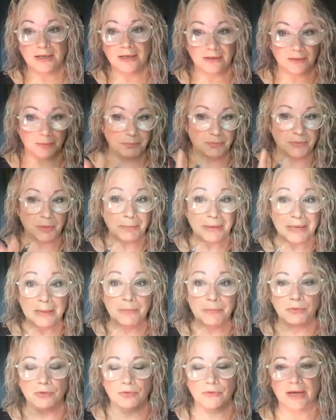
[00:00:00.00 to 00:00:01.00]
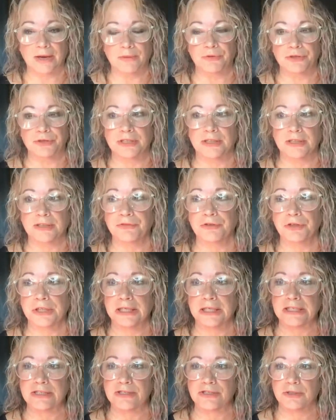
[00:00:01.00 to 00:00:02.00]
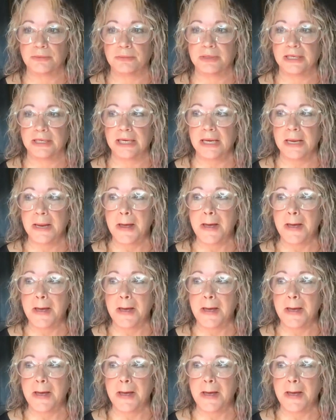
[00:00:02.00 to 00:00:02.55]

the the people that were delivering it to me.